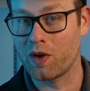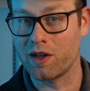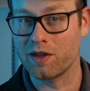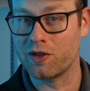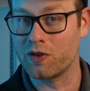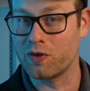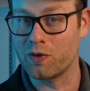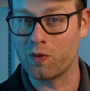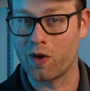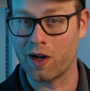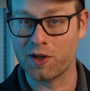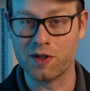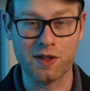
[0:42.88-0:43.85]
want to
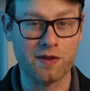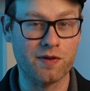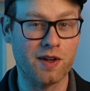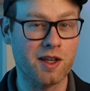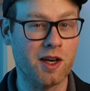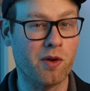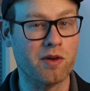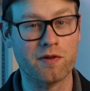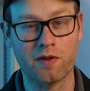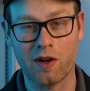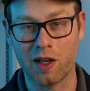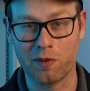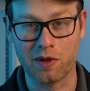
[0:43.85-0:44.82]
watch this video and
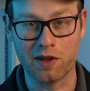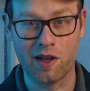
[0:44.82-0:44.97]
follow